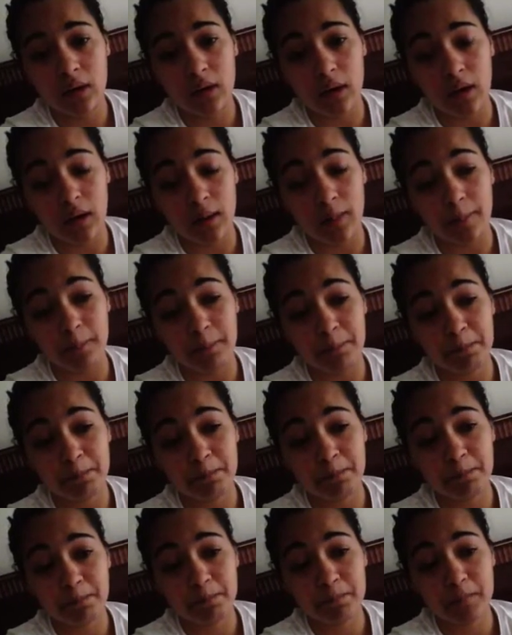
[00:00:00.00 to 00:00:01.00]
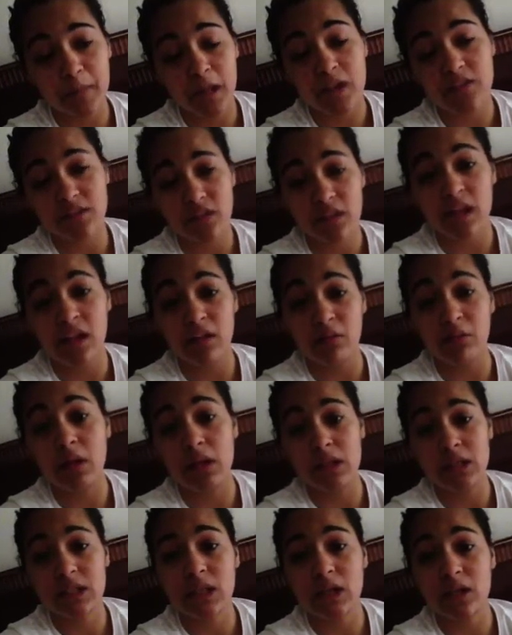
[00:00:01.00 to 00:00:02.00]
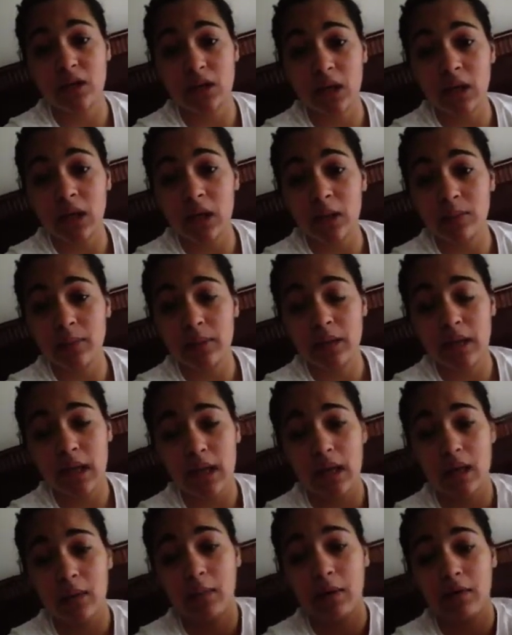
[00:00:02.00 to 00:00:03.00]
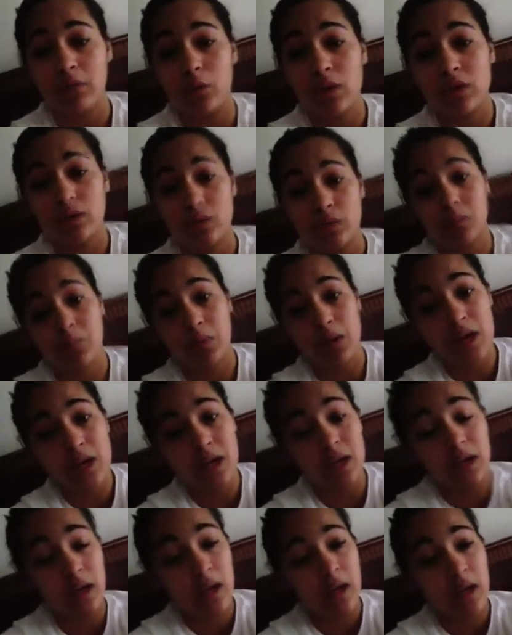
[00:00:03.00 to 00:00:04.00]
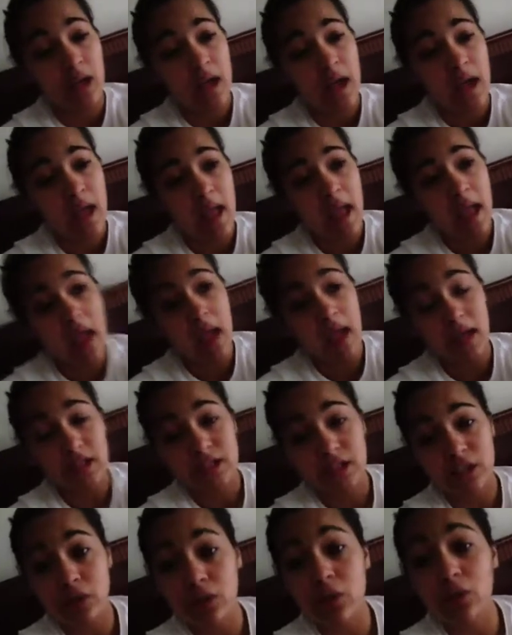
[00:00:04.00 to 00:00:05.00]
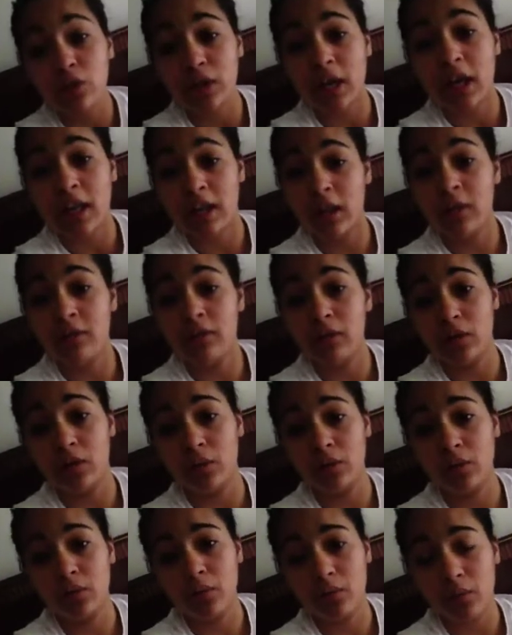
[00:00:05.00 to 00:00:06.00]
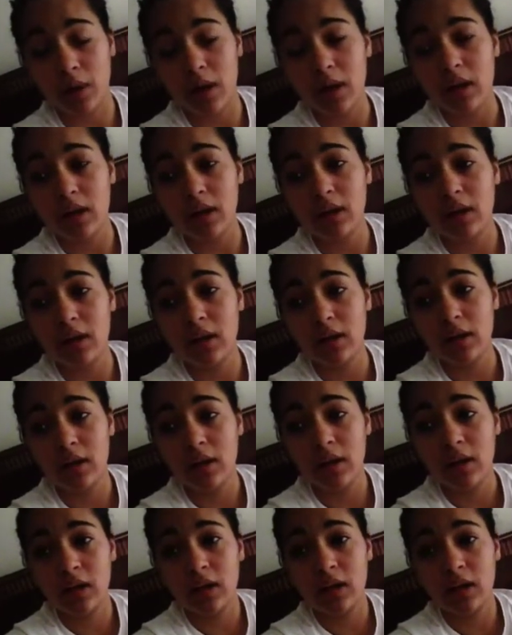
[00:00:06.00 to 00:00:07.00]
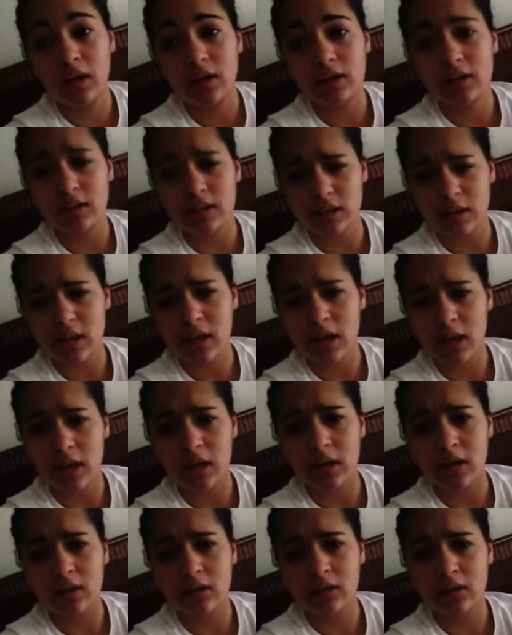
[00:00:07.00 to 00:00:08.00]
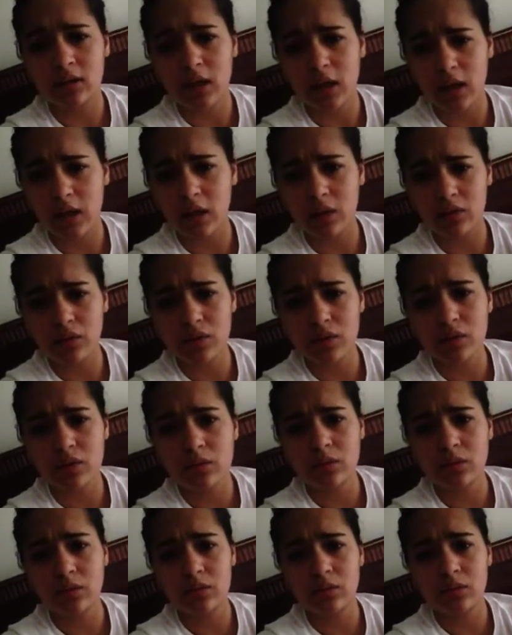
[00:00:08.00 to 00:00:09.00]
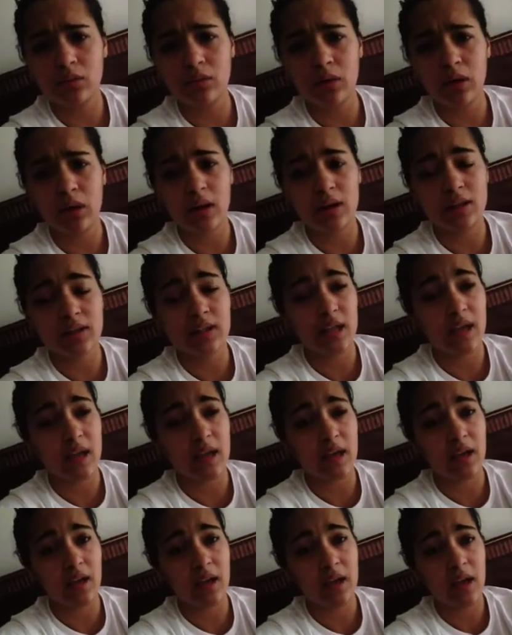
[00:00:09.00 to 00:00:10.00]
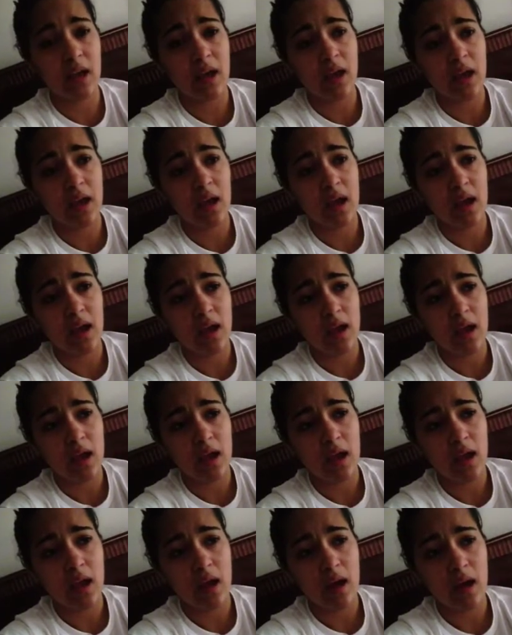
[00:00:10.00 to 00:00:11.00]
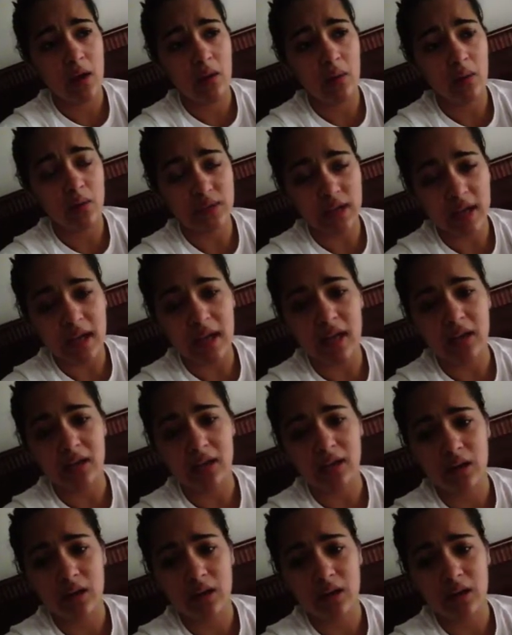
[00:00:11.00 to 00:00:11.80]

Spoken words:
and I started getting really teared up, and my voice was breaking. And I said, you know that I love you, right? He says, yeah, I love you too. I was like, well, Dad,